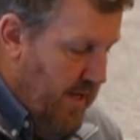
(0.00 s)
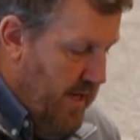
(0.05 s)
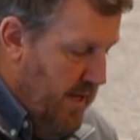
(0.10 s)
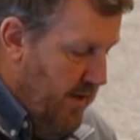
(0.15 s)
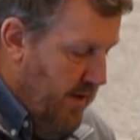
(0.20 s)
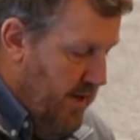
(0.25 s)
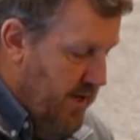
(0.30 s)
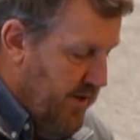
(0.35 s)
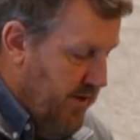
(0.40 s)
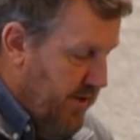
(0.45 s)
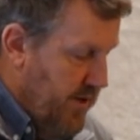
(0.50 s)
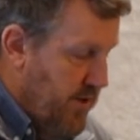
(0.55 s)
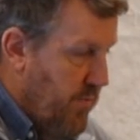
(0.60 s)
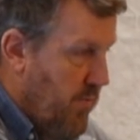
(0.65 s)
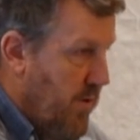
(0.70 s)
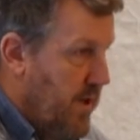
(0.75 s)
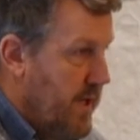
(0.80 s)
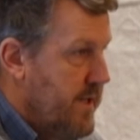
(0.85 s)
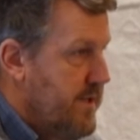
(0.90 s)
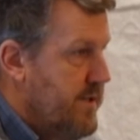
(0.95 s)
initially
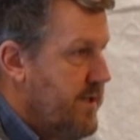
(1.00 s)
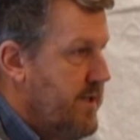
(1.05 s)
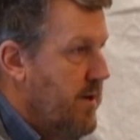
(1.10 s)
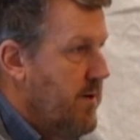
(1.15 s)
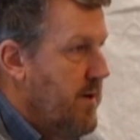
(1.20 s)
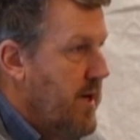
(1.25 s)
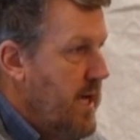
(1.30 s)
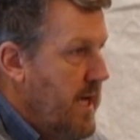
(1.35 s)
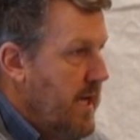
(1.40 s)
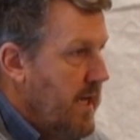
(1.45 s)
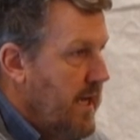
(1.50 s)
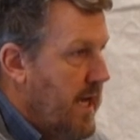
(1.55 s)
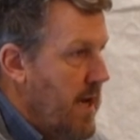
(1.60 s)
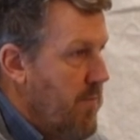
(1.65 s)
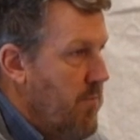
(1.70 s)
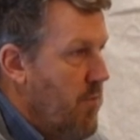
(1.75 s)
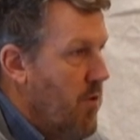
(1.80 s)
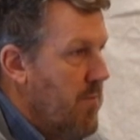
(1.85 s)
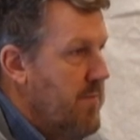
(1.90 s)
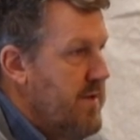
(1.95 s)
was, you know,
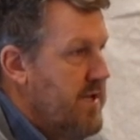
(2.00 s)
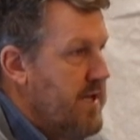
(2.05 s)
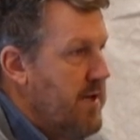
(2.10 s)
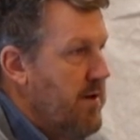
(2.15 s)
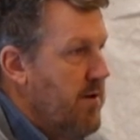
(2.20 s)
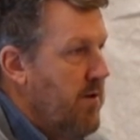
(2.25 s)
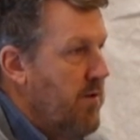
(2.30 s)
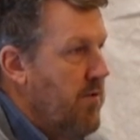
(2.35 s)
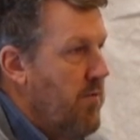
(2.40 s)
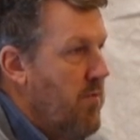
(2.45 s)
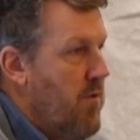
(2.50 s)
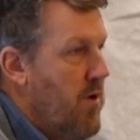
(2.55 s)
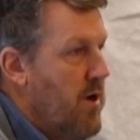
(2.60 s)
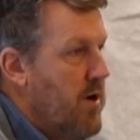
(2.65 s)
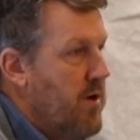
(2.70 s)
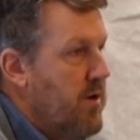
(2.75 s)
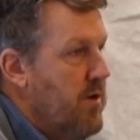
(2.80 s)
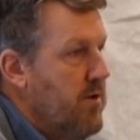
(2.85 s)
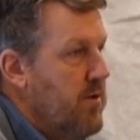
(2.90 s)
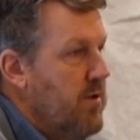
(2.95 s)
get more material in the
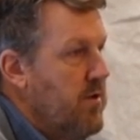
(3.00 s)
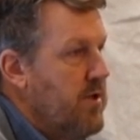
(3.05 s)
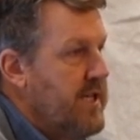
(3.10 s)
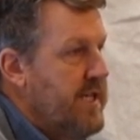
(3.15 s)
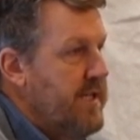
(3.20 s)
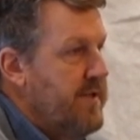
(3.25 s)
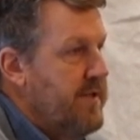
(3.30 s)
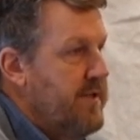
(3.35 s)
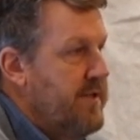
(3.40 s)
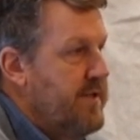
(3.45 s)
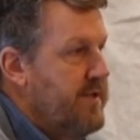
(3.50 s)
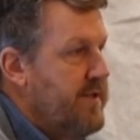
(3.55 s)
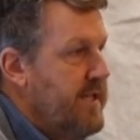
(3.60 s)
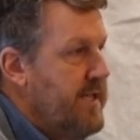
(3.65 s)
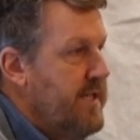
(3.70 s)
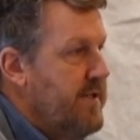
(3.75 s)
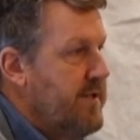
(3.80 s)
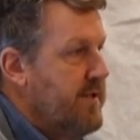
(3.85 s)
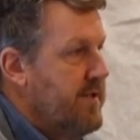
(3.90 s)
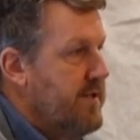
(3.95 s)
water, look at the
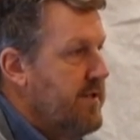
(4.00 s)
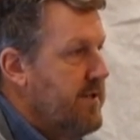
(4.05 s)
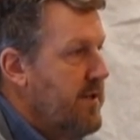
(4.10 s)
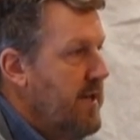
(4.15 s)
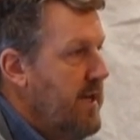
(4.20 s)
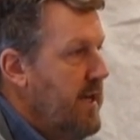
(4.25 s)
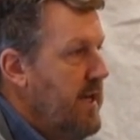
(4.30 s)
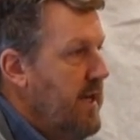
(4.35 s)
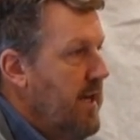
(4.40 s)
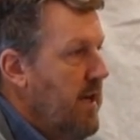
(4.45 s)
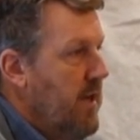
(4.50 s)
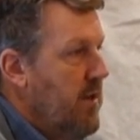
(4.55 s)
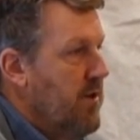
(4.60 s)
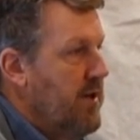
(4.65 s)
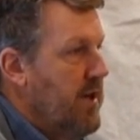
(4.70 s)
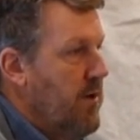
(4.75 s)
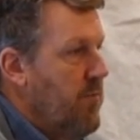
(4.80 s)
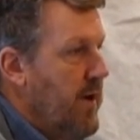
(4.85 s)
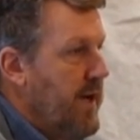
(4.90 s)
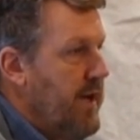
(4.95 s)
diseases,
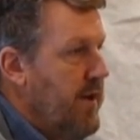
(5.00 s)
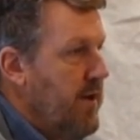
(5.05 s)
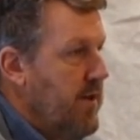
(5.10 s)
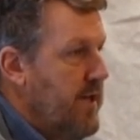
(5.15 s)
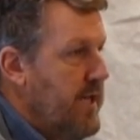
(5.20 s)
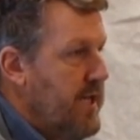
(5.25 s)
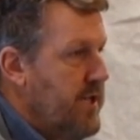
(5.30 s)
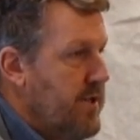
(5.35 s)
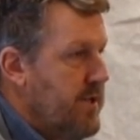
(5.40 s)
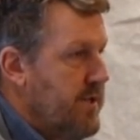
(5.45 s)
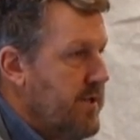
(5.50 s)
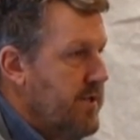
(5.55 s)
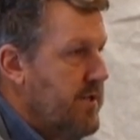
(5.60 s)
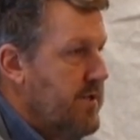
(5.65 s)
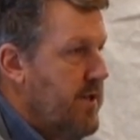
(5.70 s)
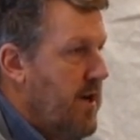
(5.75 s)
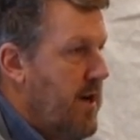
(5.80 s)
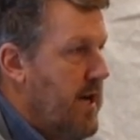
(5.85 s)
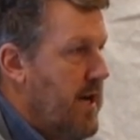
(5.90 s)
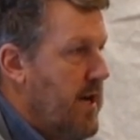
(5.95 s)
look at
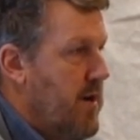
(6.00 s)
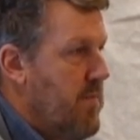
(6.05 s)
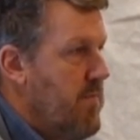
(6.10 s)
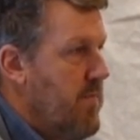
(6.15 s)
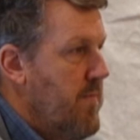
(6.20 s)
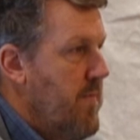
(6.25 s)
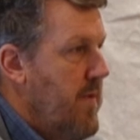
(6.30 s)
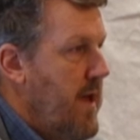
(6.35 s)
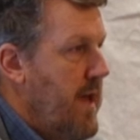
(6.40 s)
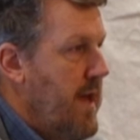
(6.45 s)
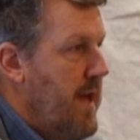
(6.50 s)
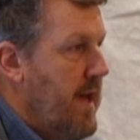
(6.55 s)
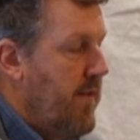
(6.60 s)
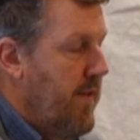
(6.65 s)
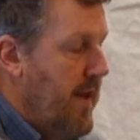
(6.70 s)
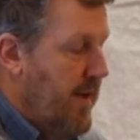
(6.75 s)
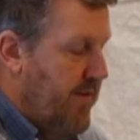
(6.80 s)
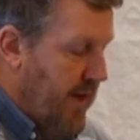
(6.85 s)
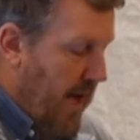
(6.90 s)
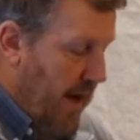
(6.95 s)
regulations, um,
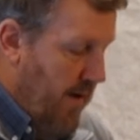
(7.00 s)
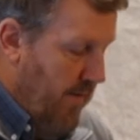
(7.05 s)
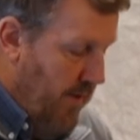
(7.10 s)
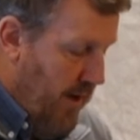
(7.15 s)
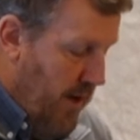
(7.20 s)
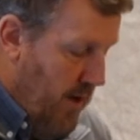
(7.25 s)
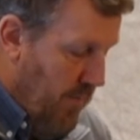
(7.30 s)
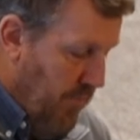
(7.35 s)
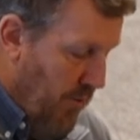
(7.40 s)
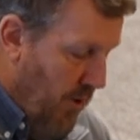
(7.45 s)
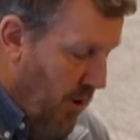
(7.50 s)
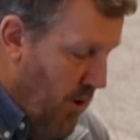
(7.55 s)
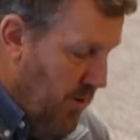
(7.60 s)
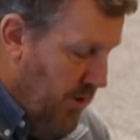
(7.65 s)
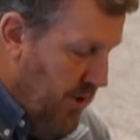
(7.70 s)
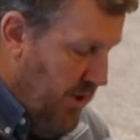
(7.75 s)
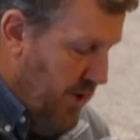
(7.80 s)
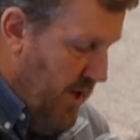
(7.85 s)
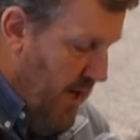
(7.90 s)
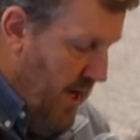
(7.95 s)
and that's kind of the
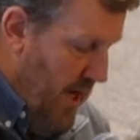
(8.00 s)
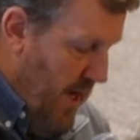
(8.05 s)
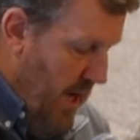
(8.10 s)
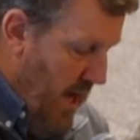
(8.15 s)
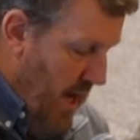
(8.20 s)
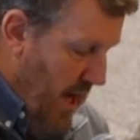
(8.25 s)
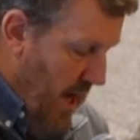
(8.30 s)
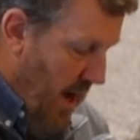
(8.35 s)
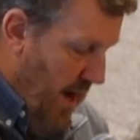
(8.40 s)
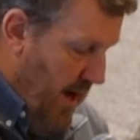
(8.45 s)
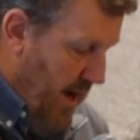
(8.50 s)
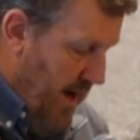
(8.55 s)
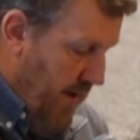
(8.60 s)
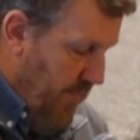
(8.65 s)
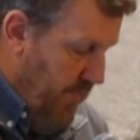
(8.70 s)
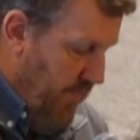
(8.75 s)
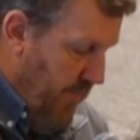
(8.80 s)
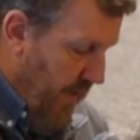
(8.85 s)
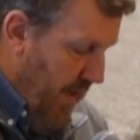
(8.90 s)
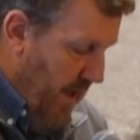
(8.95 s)
approach.
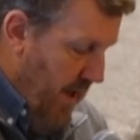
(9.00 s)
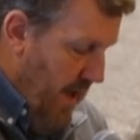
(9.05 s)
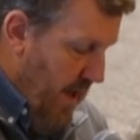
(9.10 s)
Um,